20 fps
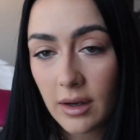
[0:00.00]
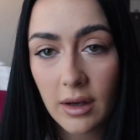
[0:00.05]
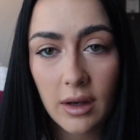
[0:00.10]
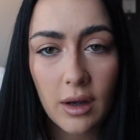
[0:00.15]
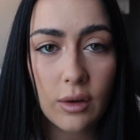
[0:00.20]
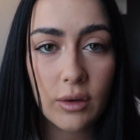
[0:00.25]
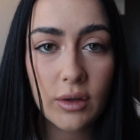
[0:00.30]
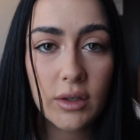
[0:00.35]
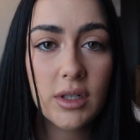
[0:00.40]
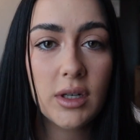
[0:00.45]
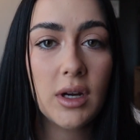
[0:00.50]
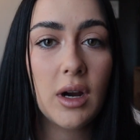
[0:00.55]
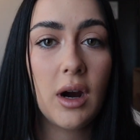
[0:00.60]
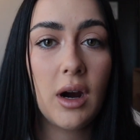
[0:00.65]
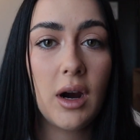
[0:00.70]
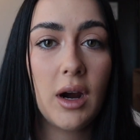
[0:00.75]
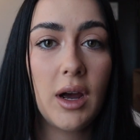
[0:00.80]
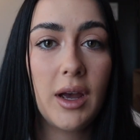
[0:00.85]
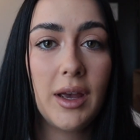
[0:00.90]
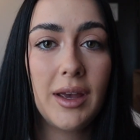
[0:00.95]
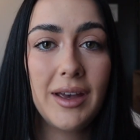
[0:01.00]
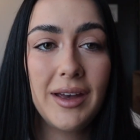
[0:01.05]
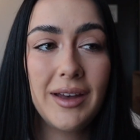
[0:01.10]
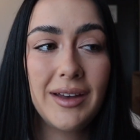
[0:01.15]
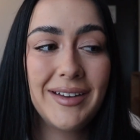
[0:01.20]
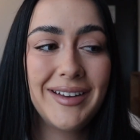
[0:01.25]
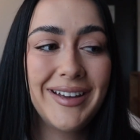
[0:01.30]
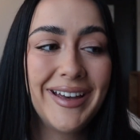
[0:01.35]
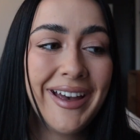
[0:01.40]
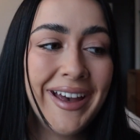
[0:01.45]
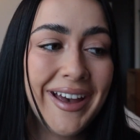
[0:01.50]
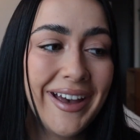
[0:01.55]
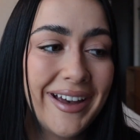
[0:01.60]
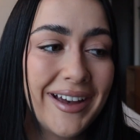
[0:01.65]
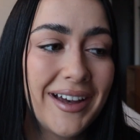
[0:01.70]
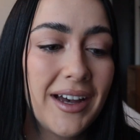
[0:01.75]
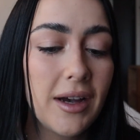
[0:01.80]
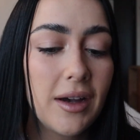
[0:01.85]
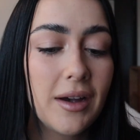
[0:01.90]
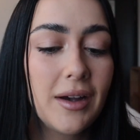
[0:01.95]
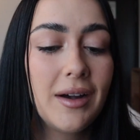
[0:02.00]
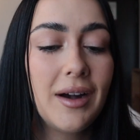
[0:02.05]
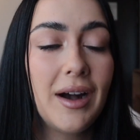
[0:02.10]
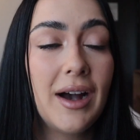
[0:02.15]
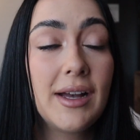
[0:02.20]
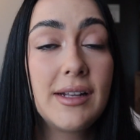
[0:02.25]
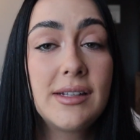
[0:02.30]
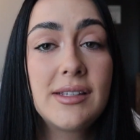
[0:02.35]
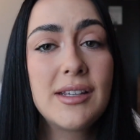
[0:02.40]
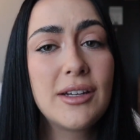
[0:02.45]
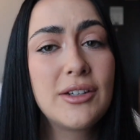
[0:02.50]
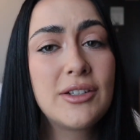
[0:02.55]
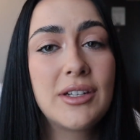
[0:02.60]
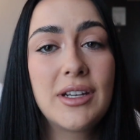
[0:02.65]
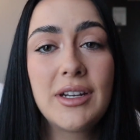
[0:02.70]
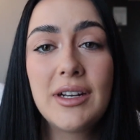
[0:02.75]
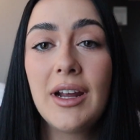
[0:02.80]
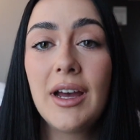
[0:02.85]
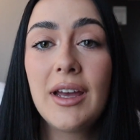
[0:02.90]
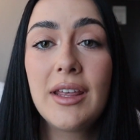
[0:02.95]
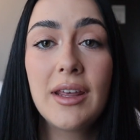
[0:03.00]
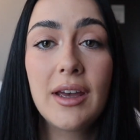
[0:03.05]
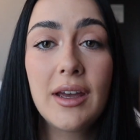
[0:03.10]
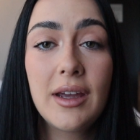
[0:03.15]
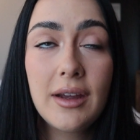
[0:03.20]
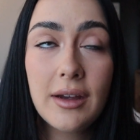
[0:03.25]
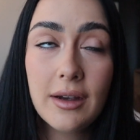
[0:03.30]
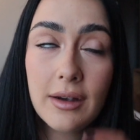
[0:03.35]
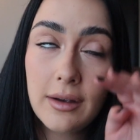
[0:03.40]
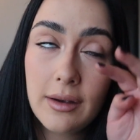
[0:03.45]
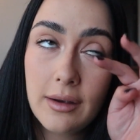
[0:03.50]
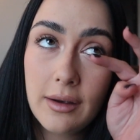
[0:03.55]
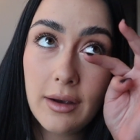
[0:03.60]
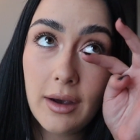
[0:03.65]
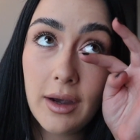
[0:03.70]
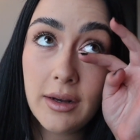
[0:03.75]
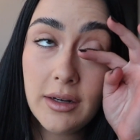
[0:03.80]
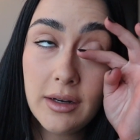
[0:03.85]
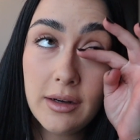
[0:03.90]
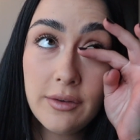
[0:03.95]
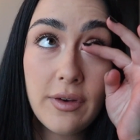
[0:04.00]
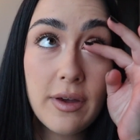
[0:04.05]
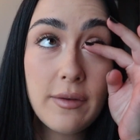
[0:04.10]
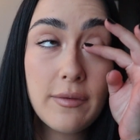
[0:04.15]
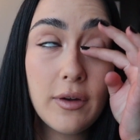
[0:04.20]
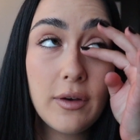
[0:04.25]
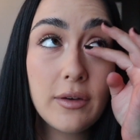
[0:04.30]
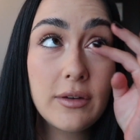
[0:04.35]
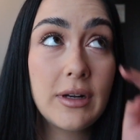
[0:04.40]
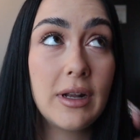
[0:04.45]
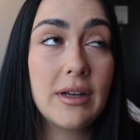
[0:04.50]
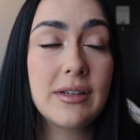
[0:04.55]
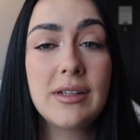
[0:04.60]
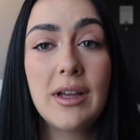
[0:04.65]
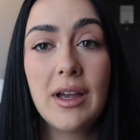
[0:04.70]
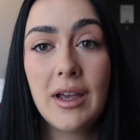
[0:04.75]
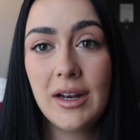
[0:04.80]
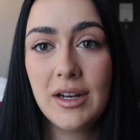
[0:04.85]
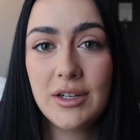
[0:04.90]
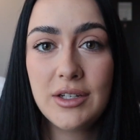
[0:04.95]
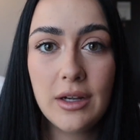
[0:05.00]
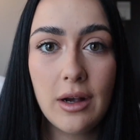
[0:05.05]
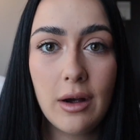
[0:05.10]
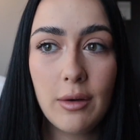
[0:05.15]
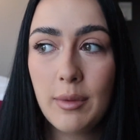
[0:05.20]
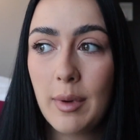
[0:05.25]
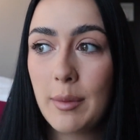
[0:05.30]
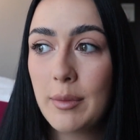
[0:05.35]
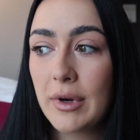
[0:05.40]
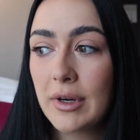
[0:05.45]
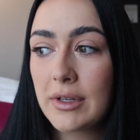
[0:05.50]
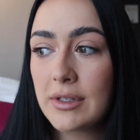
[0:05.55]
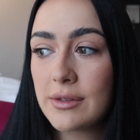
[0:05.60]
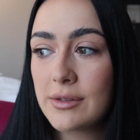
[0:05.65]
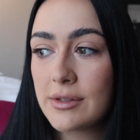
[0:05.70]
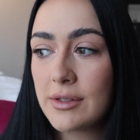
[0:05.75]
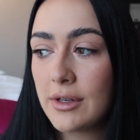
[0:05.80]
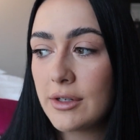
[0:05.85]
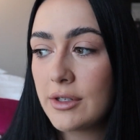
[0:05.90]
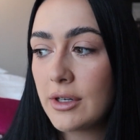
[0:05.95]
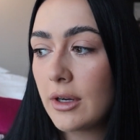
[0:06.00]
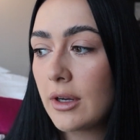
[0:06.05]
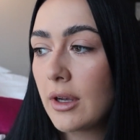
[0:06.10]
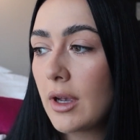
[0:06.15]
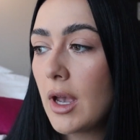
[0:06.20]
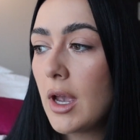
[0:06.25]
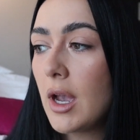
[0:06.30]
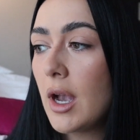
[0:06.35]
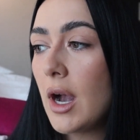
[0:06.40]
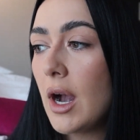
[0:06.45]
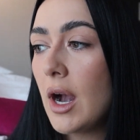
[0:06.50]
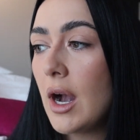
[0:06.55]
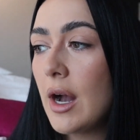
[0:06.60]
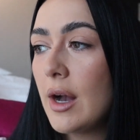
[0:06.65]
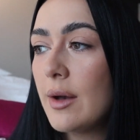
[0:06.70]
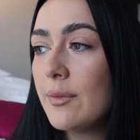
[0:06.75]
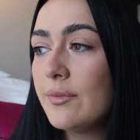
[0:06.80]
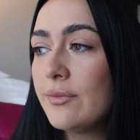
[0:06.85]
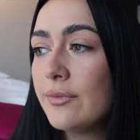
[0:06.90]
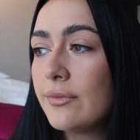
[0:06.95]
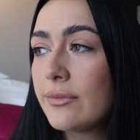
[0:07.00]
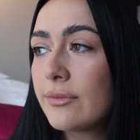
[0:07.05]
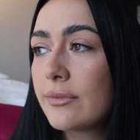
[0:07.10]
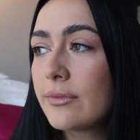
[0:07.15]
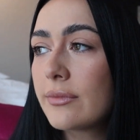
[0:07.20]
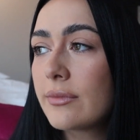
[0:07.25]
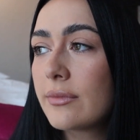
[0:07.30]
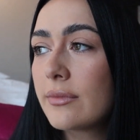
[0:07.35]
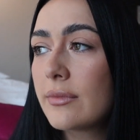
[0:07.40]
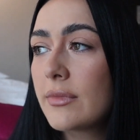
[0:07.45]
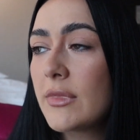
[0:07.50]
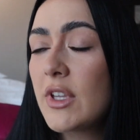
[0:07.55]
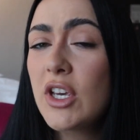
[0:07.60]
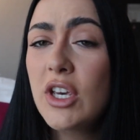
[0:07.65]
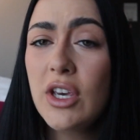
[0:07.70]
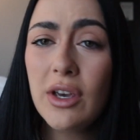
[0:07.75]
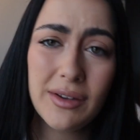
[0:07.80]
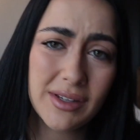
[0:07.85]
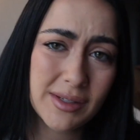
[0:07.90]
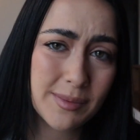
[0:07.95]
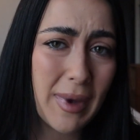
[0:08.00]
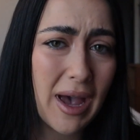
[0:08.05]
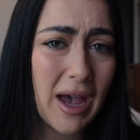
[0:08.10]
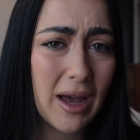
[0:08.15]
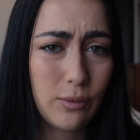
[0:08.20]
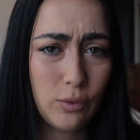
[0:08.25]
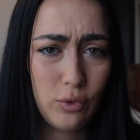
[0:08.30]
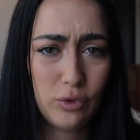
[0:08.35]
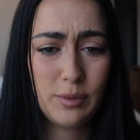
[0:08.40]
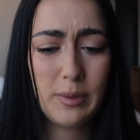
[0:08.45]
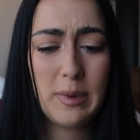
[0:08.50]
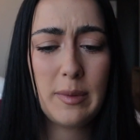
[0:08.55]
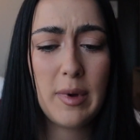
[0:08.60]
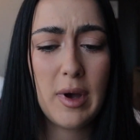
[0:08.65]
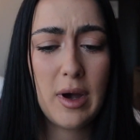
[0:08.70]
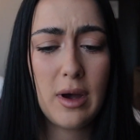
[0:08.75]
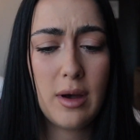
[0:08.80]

I want to cry. I had such a good night, though. I don't know if I vlogged last night. I actually can't remember because I was so drunk. The cutest man walked me